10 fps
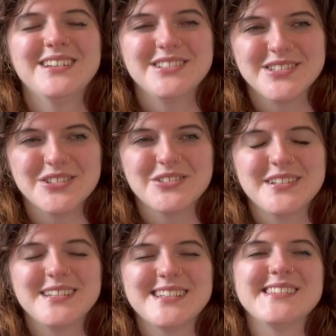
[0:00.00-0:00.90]
so
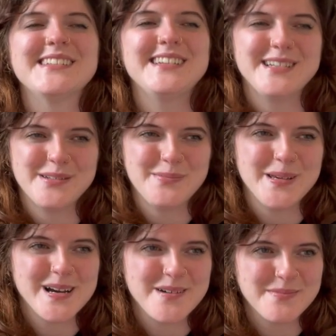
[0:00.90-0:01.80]
it doesn't need to be
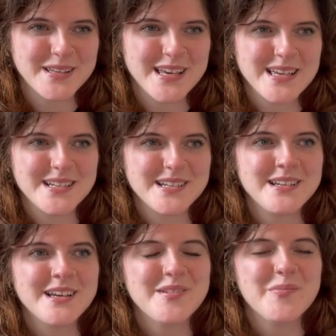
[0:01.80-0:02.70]
complicated,
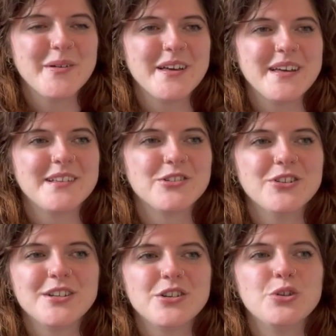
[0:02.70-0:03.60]
but it's
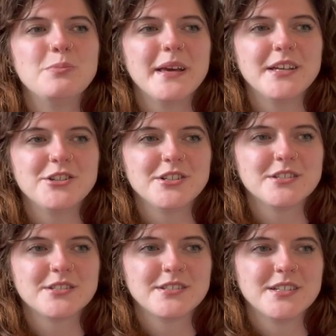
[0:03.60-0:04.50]
only 2 pages.